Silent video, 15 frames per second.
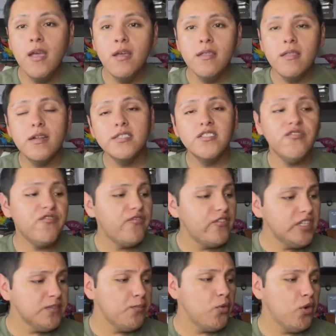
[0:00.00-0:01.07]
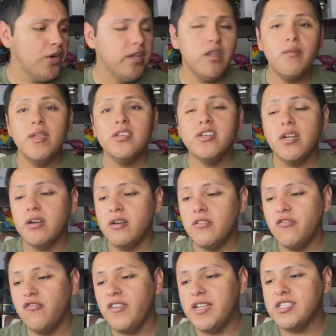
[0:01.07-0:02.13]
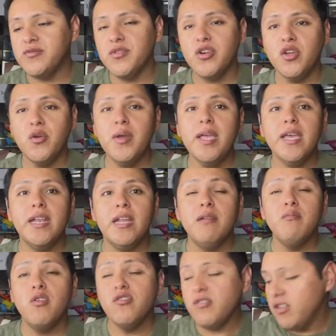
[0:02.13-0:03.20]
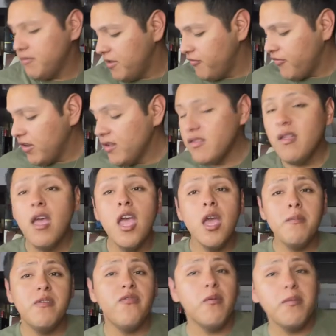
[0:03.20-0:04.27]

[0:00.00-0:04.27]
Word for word: That is the first product that we tried on our face. We're gonna go ahead and moisturize my face before